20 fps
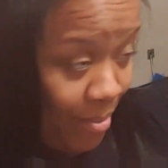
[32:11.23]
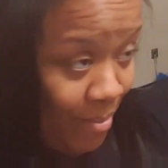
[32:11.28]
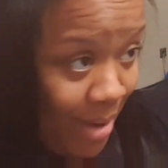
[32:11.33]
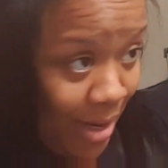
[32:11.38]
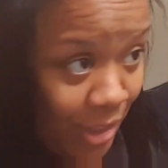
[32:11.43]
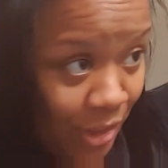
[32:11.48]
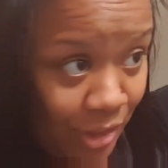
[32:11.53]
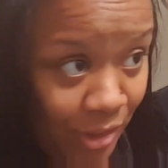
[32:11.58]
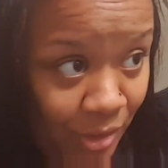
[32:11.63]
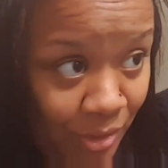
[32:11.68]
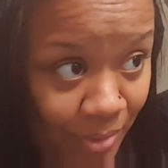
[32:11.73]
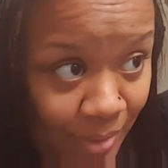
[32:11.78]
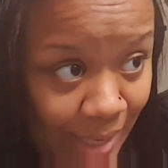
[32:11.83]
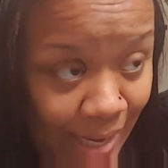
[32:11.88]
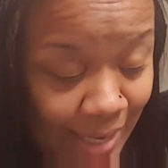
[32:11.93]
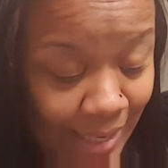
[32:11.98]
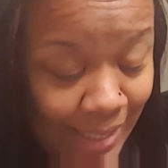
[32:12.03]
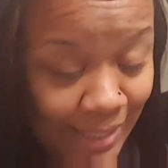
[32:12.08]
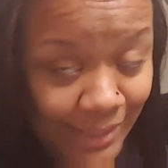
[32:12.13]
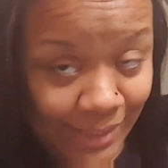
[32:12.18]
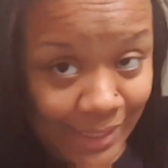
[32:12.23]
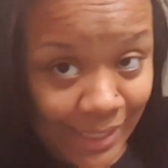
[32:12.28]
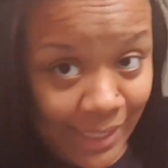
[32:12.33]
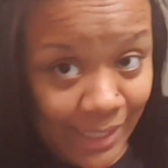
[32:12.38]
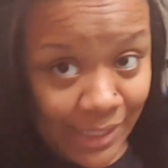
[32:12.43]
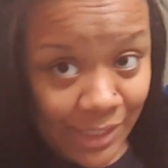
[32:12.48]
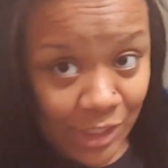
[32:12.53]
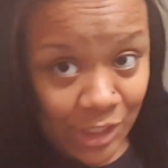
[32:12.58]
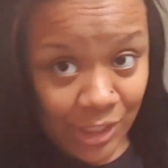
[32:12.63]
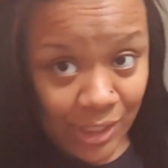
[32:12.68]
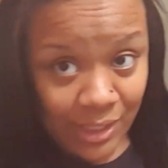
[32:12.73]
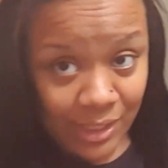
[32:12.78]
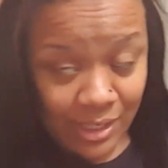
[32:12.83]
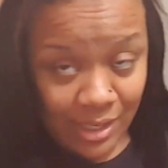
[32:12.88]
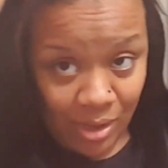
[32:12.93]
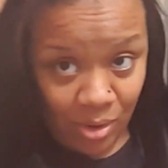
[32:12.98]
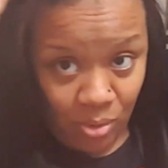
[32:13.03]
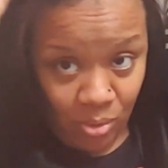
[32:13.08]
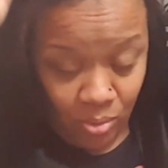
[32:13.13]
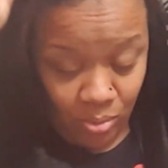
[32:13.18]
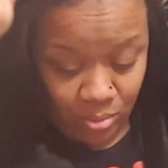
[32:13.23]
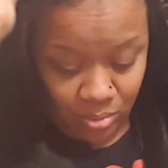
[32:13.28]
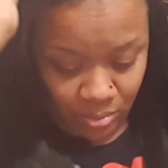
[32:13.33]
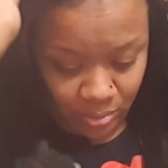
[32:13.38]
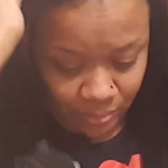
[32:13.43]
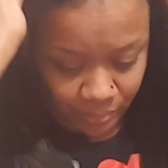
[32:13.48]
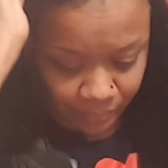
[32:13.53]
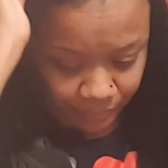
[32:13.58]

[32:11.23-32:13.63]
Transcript: Make sure you got that tension, though.